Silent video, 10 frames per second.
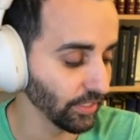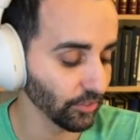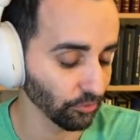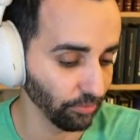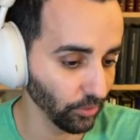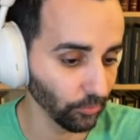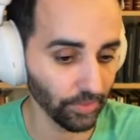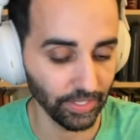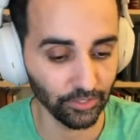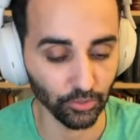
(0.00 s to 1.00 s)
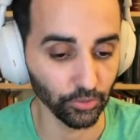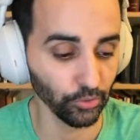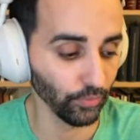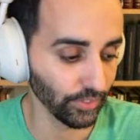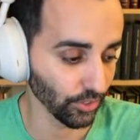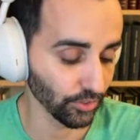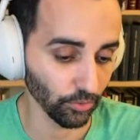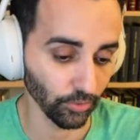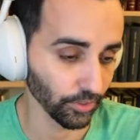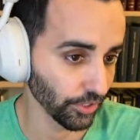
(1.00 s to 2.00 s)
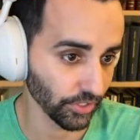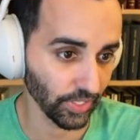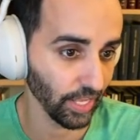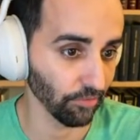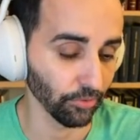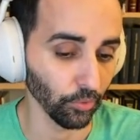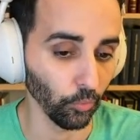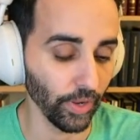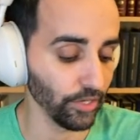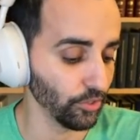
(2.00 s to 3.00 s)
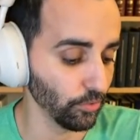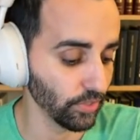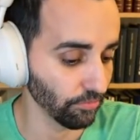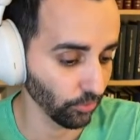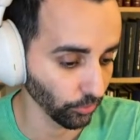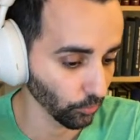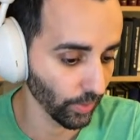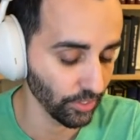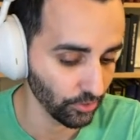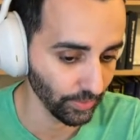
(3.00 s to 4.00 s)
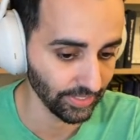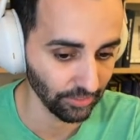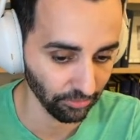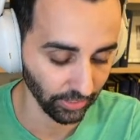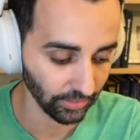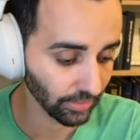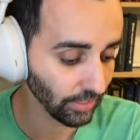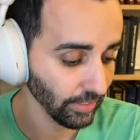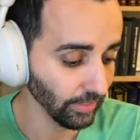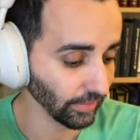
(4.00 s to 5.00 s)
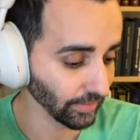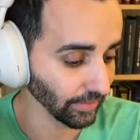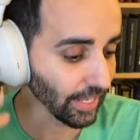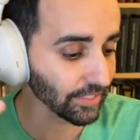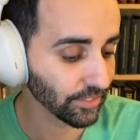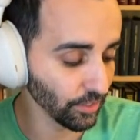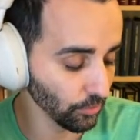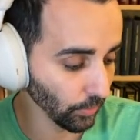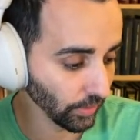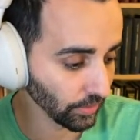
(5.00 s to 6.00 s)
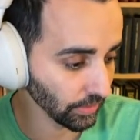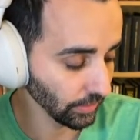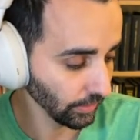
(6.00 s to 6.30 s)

things or fiddle with things or do research or just have a way too difficult or way too easy fight. Like the last thing you want,